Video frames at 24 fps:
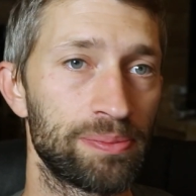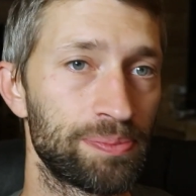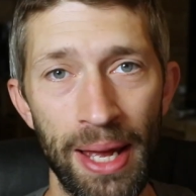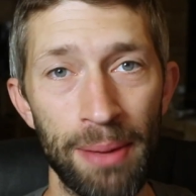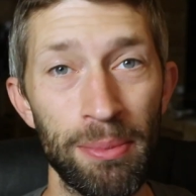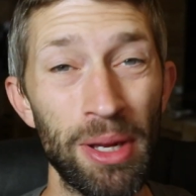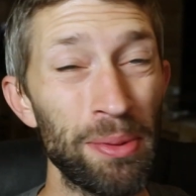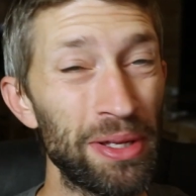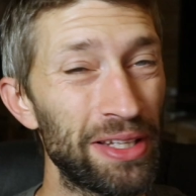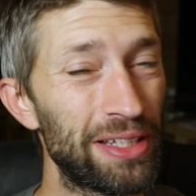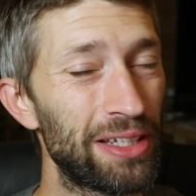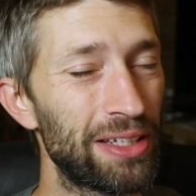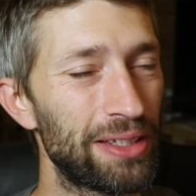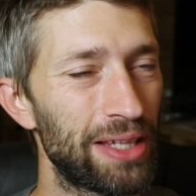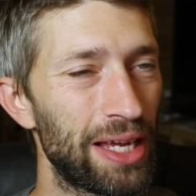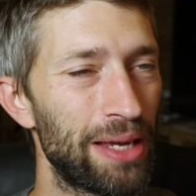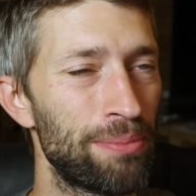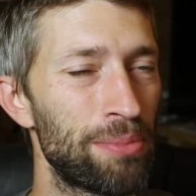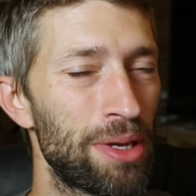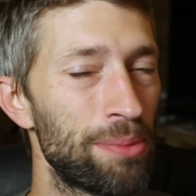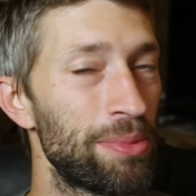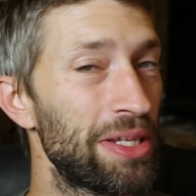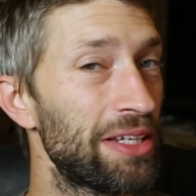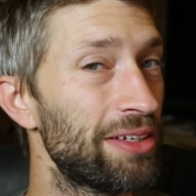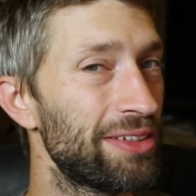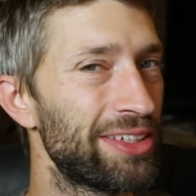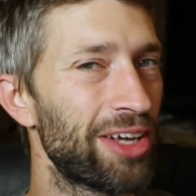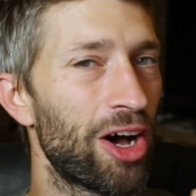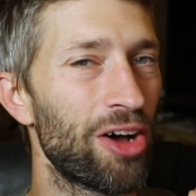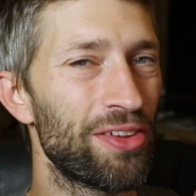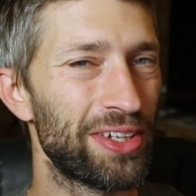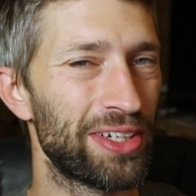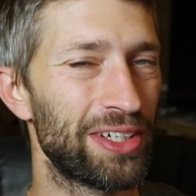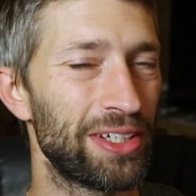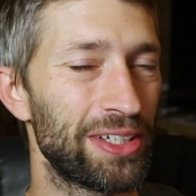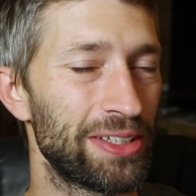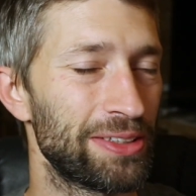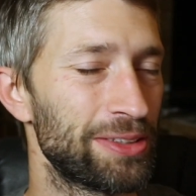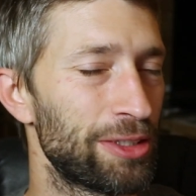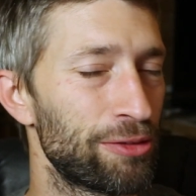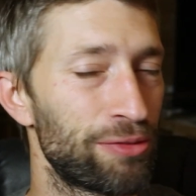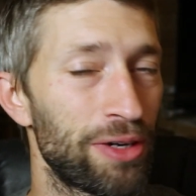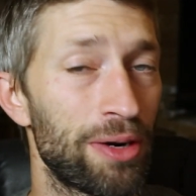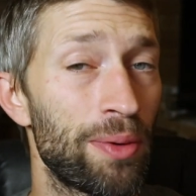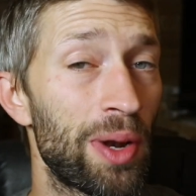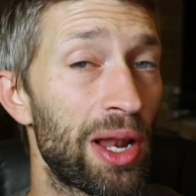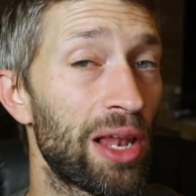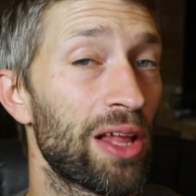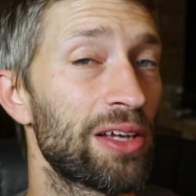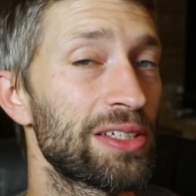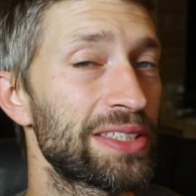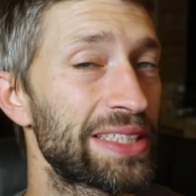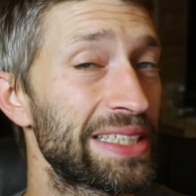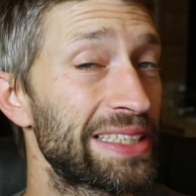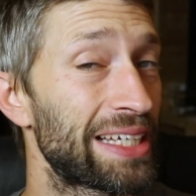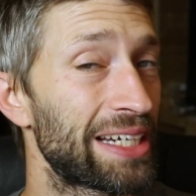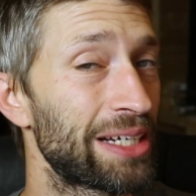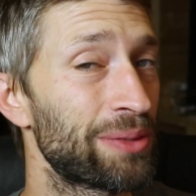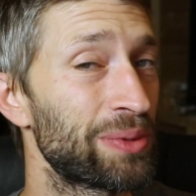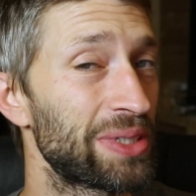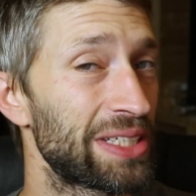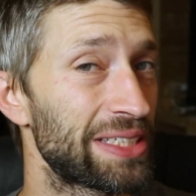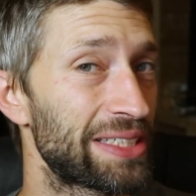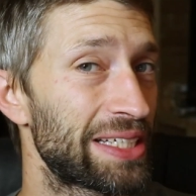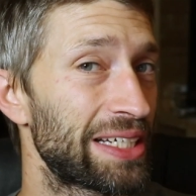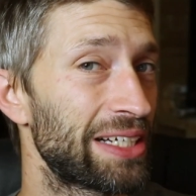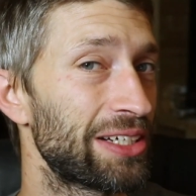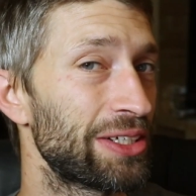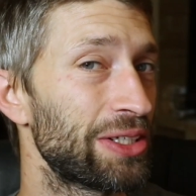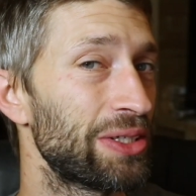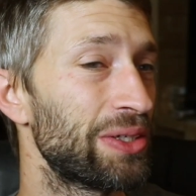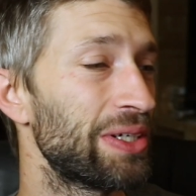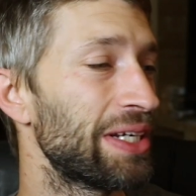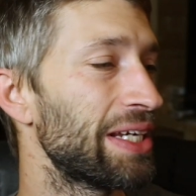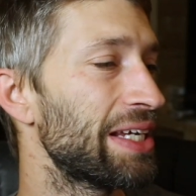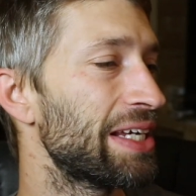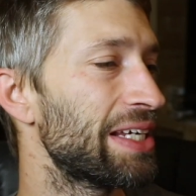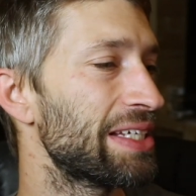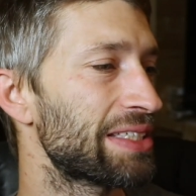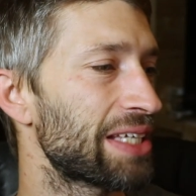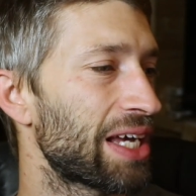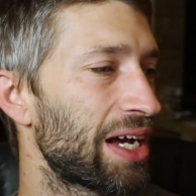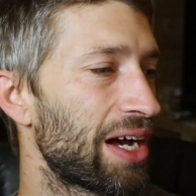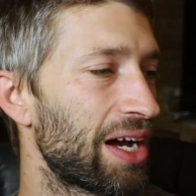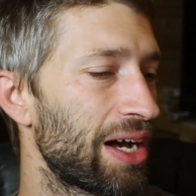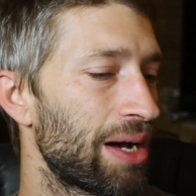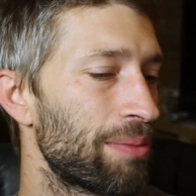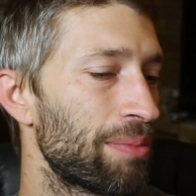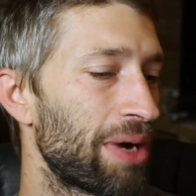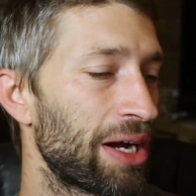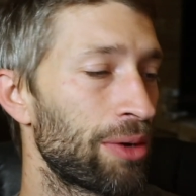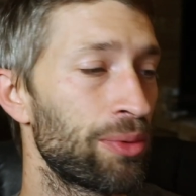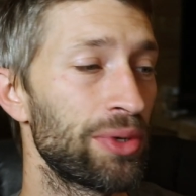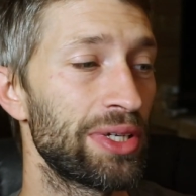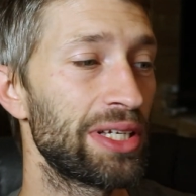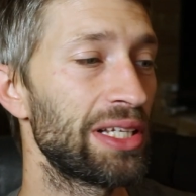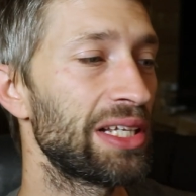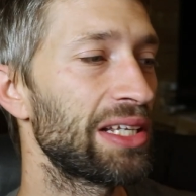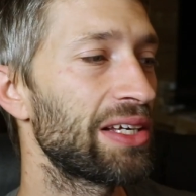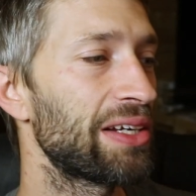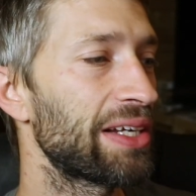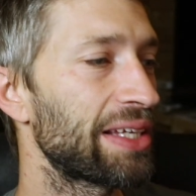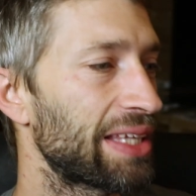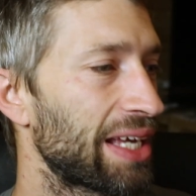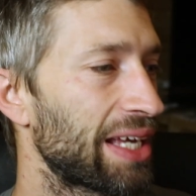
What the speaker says: And maybe the very last thing that I want to tell you is I really like